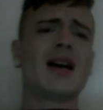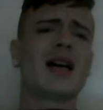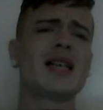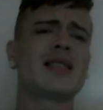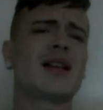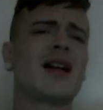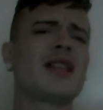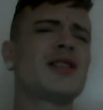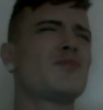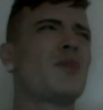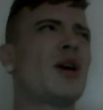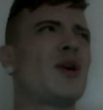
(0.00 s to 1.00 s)
I saw
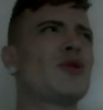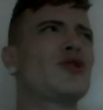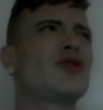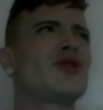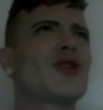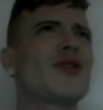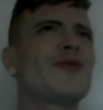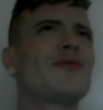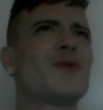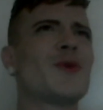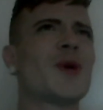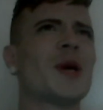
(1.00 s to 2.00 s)
this poster
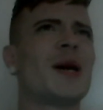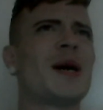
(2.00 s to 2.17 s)
for,